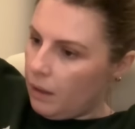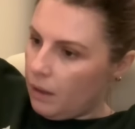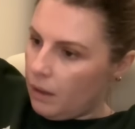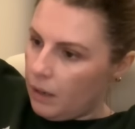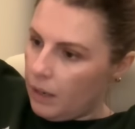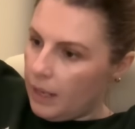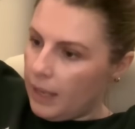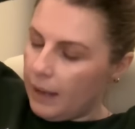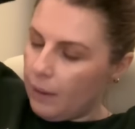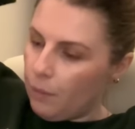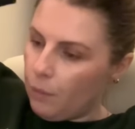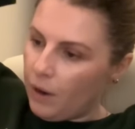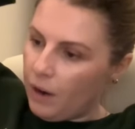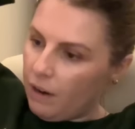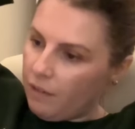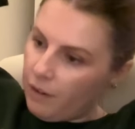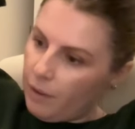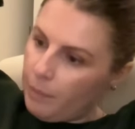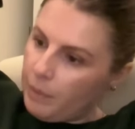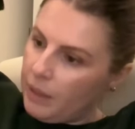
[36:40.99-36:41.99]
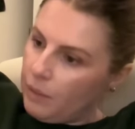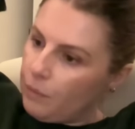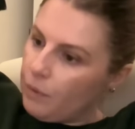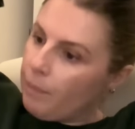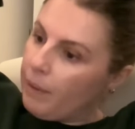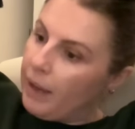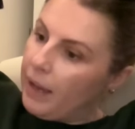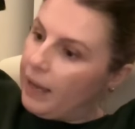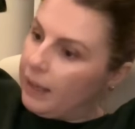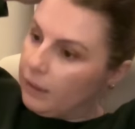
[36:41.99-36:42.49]
And where have I been with
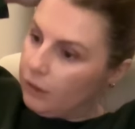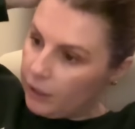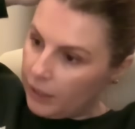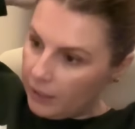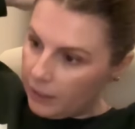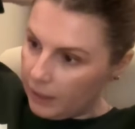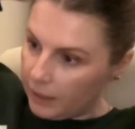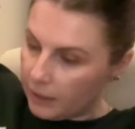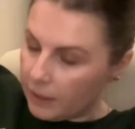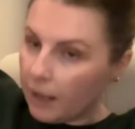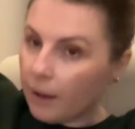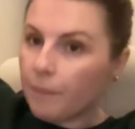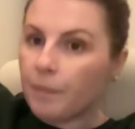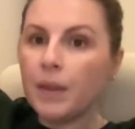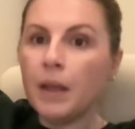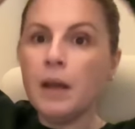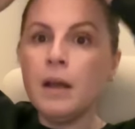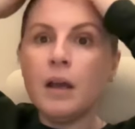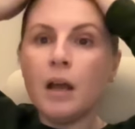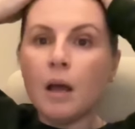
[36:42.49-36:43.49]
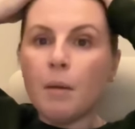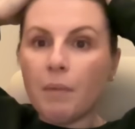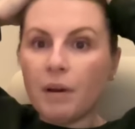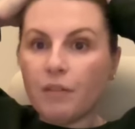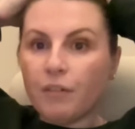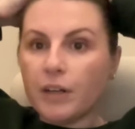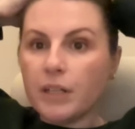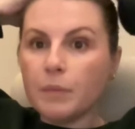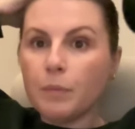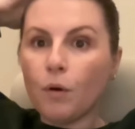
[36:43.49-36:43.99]
my hair looking like that? My
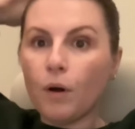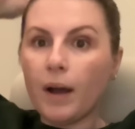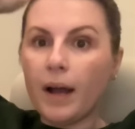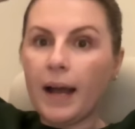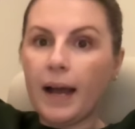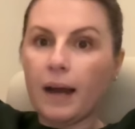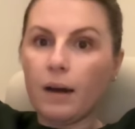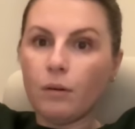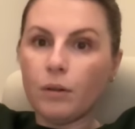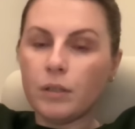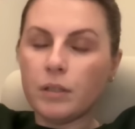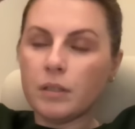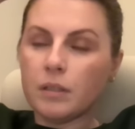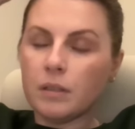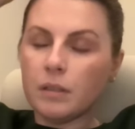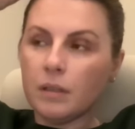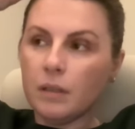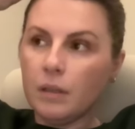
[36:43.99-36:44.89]
friend has bought a house.